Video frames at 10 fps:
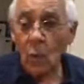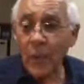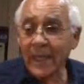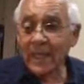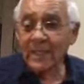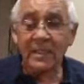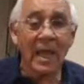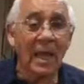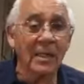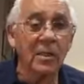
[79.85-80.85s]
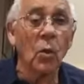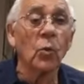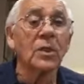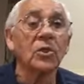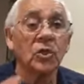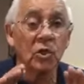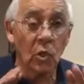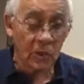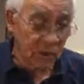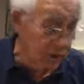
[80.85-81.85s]
we gotta start with the
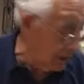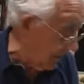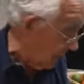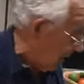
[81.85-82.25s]
sauce.